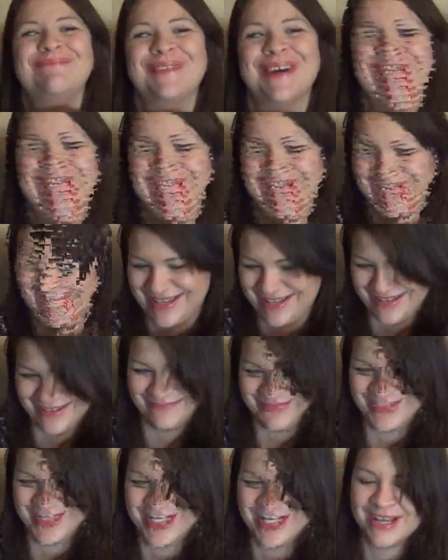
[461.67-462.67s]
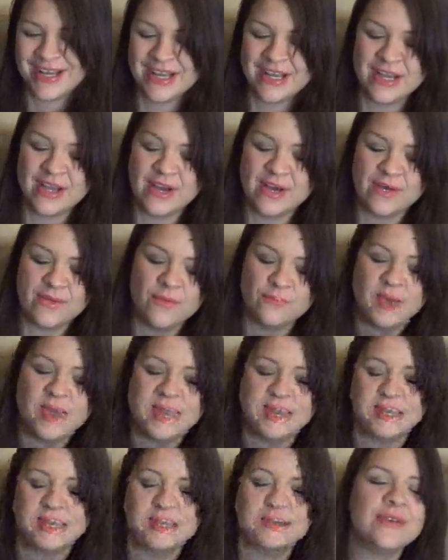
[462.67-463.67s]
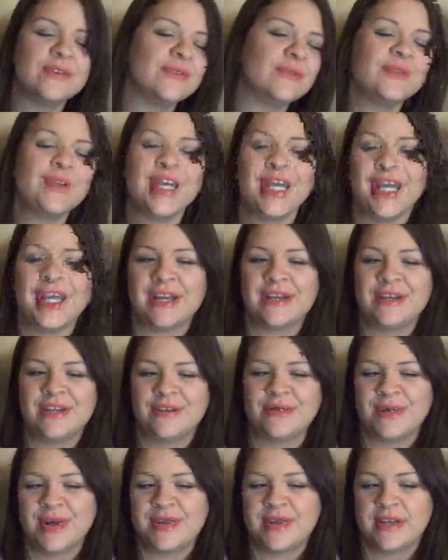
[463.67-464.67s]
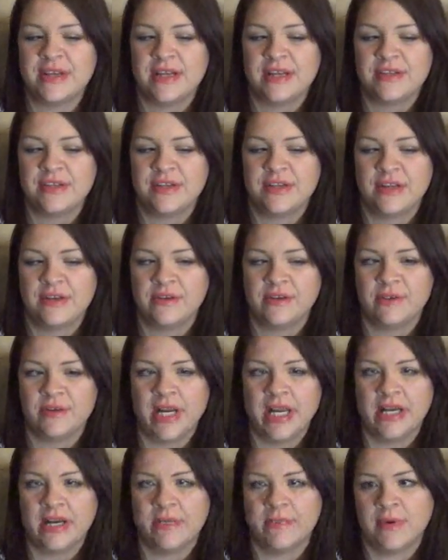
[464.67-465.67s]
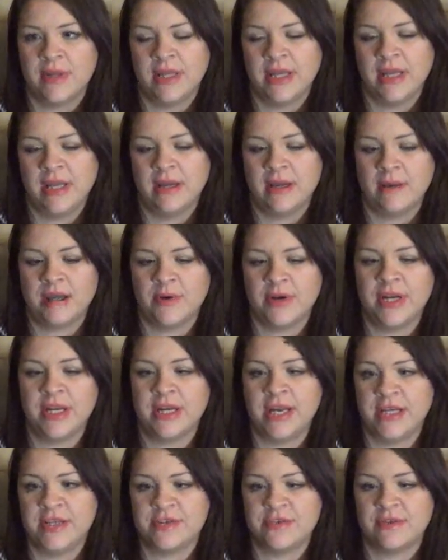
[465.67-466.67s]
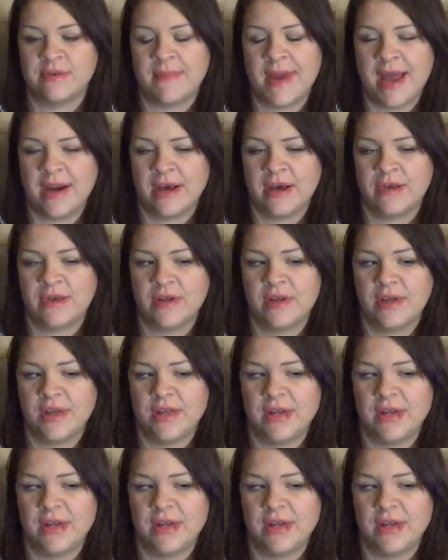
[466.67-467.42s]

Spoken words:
But what you can do with it is you can create a pretty nice dramatic look,